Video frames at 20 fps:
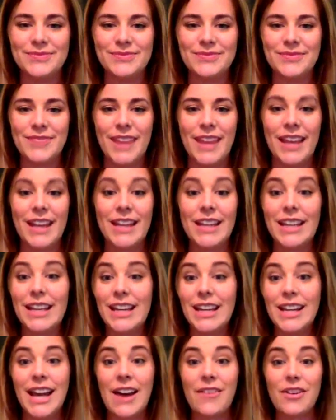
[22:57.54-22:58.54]
And again,
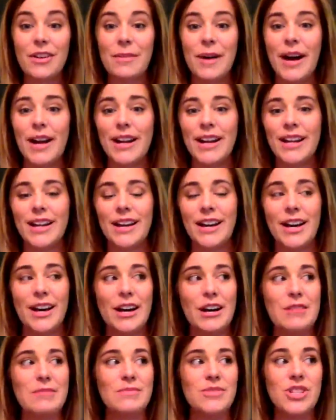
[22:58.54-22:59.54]
everybody,
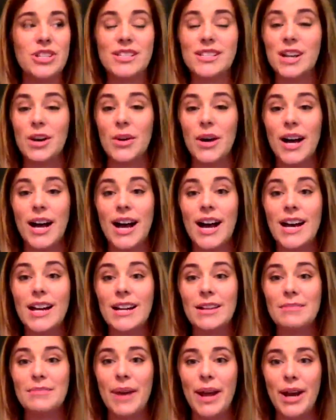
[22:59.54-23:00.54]
just go ahead
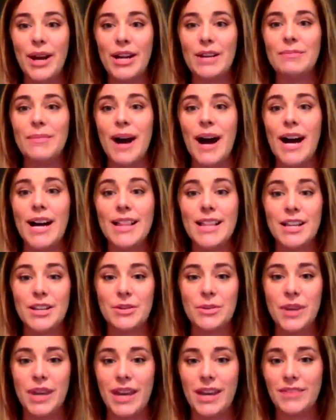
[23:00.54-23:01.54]
and bear in mind that you
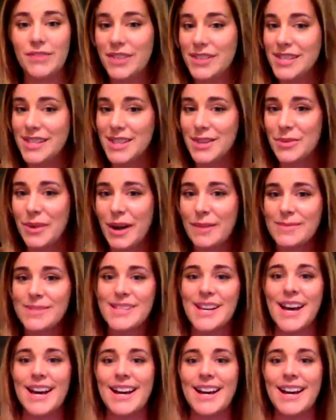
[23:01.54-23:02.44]
can visit the website